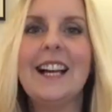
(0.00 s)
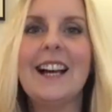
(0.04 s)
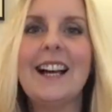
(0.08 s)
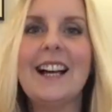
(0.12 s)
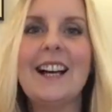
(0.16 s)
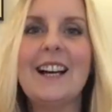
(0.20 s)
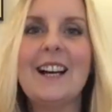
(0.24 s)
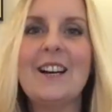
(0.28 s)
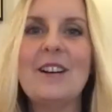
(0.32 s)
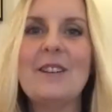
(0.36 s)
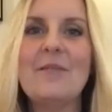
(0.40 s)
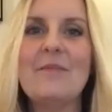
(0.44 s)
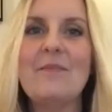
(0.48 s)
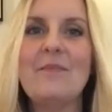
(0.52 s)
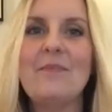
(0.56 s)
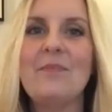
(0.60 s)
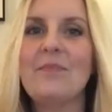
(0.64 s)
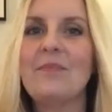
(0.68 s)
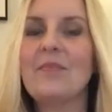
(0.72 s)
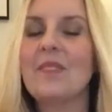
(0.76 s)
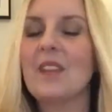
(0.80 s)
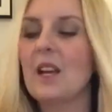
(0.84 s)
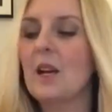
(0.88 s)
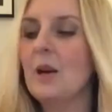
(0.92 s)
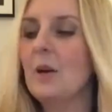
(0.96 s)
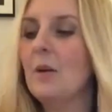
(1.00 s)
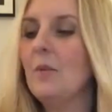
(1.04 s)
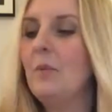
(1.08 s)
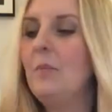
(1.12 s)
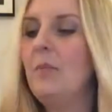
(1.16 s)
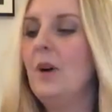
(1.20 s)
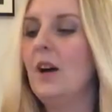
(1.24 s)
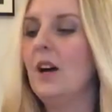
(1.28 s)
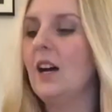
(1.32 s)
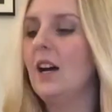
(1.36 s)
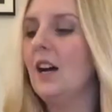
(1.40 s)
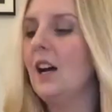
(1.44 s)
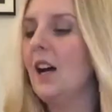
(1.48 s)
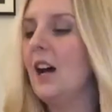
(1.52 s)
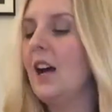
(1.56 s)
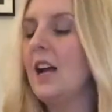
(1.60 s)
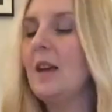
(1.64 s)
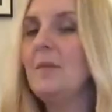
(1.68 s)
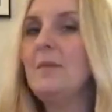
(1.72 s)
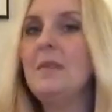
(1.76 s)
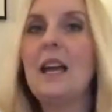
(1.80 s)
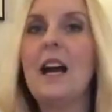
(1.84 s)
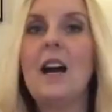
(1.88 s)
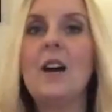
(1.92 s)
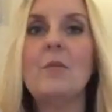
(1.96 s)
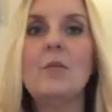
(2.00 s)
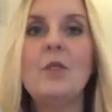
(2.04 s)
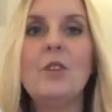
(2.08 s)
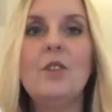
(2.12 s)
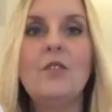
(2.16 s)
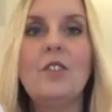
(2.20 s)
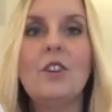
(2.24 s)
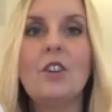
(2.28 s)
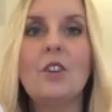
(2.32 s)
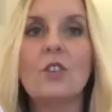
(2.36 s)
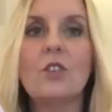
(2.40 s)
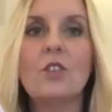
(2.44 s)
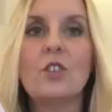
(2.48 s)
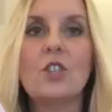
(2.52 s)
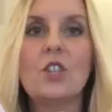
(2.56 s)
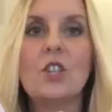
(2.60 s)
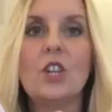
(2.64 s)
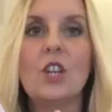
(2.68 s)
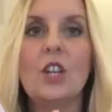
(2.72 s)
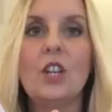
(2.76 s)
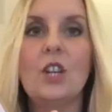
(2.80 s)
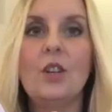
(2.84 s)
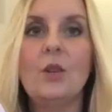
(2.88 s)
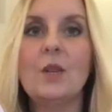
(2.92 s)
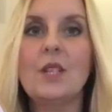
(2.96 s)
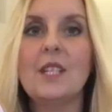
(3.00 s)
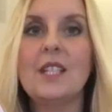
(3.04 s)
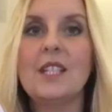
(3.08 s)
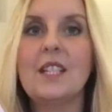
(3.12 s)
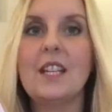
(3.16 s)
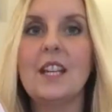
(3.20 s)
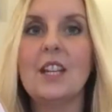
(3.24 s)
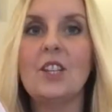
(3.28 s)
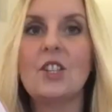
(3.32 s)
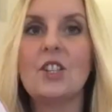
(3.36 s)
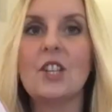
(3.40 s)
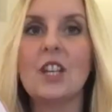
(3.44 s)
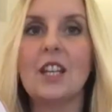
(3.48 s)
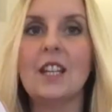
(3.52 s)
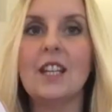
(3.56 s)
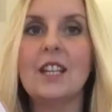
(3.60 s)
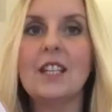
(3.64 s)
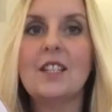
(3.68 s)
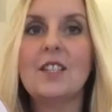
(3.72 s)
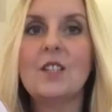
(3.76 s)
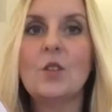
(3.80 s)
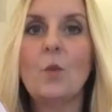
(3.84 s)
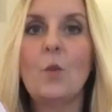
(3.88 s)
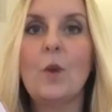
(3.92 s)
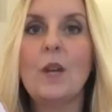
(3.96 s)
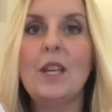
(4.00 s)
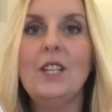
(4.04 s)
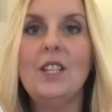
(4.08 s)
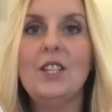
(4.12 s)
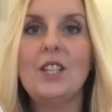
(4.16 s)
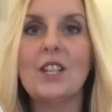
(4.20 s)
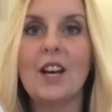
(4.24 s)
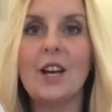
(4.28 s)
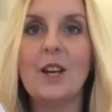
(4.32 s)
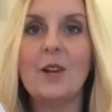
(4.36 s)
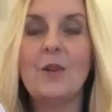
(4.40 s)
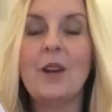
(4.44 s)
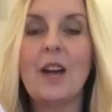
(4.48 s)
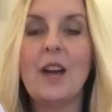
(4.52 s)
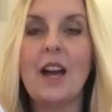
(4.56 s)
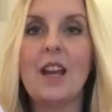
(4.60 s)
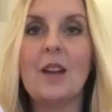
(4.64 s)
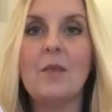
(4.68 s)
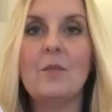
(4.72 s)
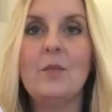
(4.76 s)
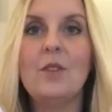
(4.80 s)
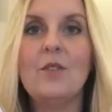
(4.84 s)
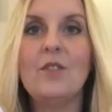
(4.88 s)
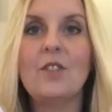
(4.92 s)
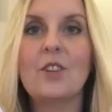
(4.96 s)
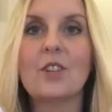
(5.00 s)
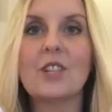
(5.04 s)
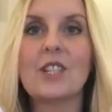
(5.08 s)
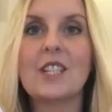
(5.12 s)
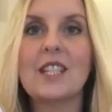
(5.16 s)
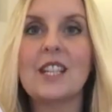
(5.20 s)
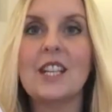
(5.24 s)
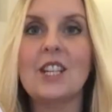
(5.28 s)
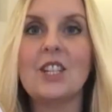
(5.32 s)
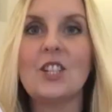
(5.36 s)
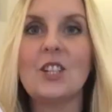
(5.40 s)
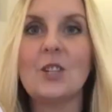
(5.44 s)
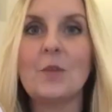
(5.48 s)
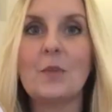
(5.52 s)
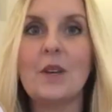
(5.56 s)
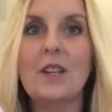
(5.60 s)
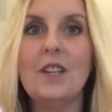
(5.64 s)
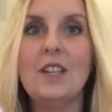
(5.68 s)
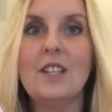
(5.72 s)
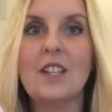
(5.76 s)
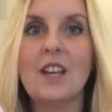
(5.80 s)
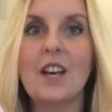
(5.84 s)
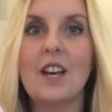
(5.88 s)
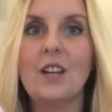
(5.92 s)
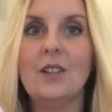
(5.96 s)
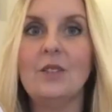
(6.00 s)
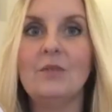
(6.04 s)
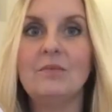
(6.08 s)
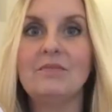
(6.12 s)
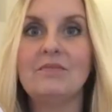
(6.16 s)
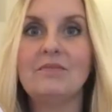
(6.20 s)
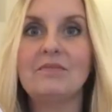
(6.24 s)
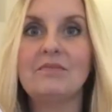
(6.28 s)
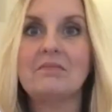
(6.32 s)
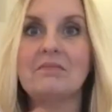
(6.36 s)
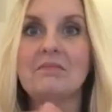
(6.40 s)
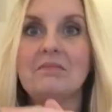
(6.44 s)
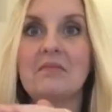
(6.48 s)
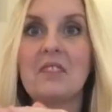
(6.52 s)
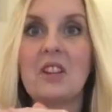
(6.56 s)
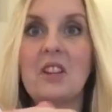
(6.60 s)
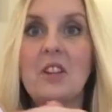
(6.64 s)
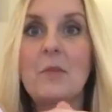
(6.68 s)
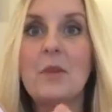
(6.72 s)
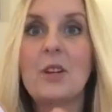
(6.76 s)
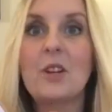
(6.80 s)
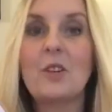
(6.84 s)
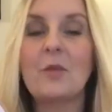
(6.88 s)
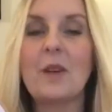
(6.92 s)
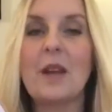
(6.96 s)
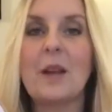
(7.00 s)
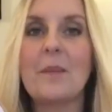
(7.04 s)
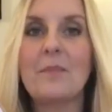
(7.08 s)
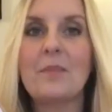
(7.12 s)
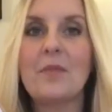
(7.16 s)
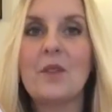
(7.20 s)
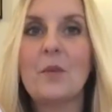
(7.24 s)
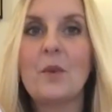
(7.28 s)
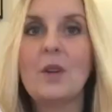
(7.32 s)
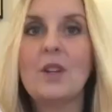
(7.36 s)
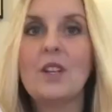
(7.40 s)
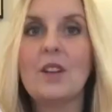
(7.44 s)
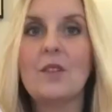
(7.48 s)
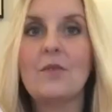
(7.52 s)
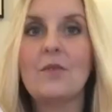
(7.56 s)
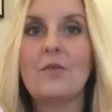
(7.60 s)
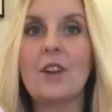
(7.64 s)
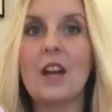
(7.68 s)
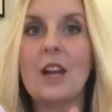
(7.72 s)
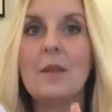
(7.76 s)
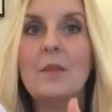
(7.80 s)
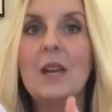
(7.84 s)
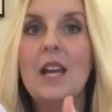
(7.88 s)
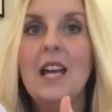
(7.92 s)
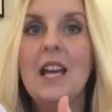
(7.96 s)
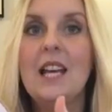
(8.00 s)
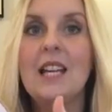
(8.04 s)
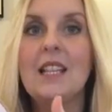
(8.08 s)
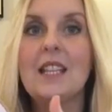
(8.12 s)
Um, but I am now moving on to stitching. This is a window and I'm moving on to stitching the window, the middle bit, the window frame.